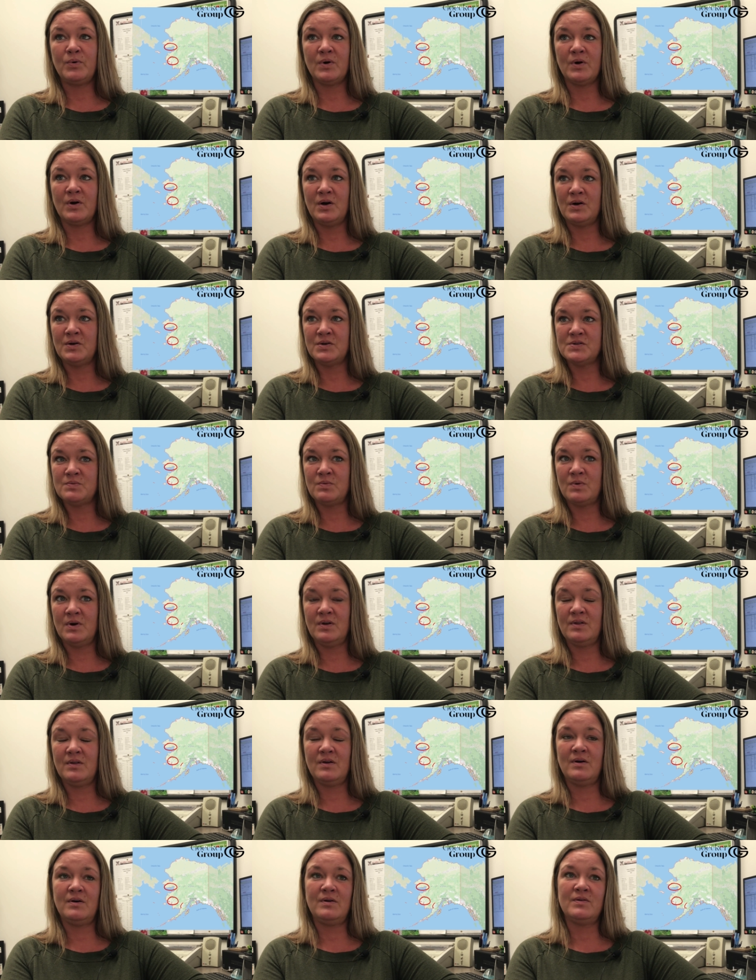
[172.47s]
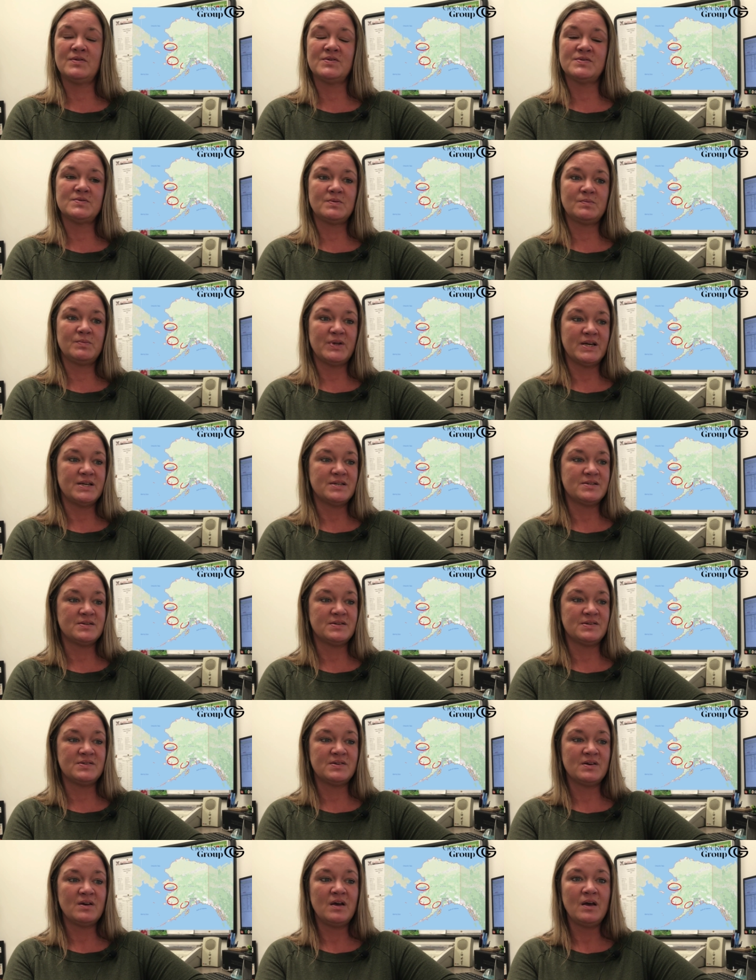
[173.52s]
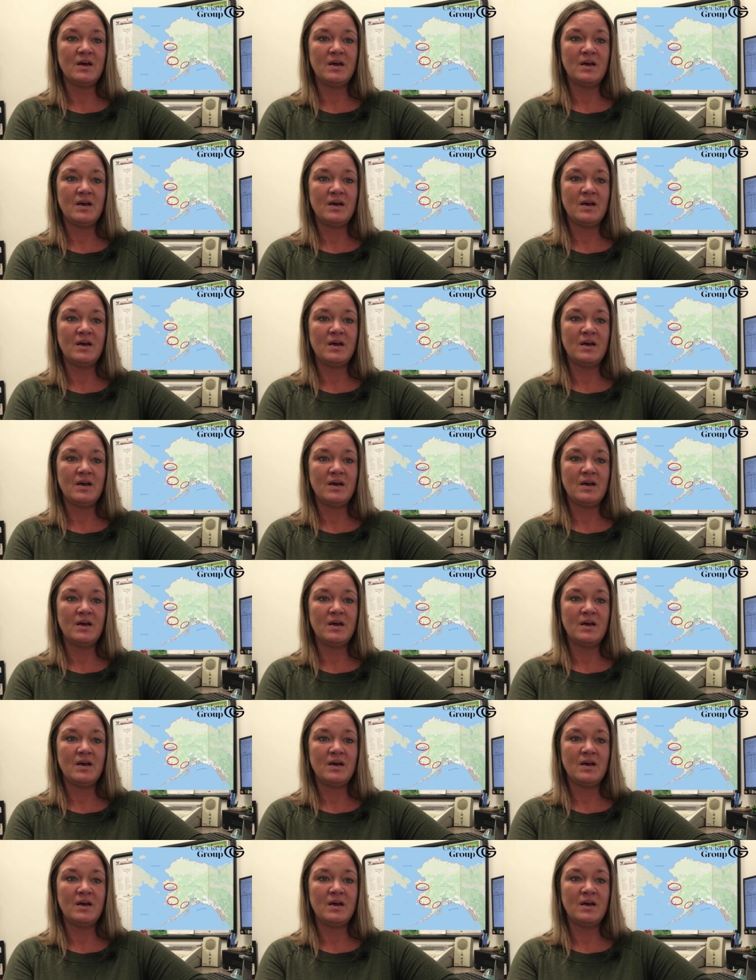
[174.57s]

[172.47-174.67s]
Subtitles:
Port Ellsworth, all those places.